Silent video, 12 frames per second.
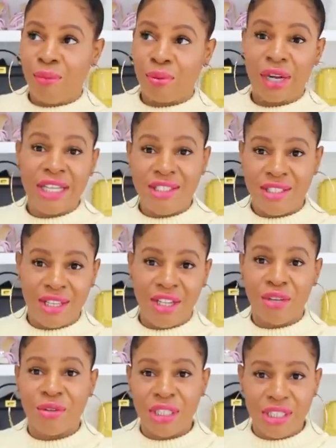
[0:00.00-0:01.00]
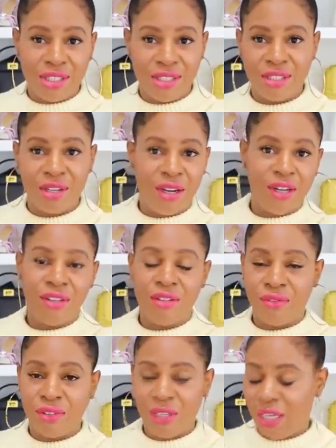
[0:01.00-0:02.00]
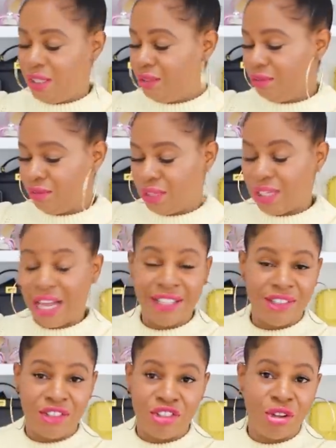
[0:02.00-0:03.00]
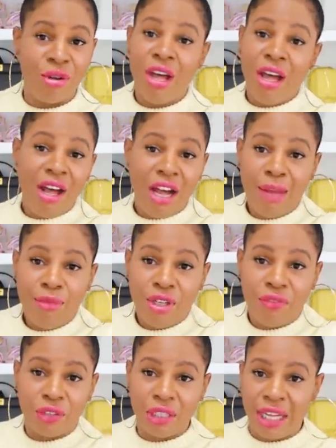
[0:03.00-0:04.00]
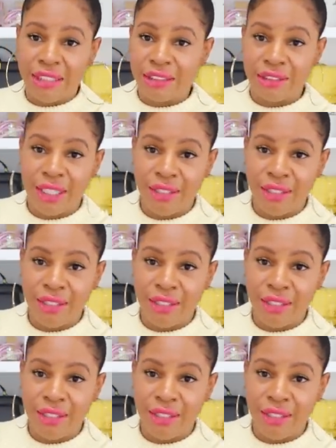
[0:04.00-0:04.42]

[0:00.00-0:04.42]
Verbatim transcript: price increase on on classics. So I'm good for classics.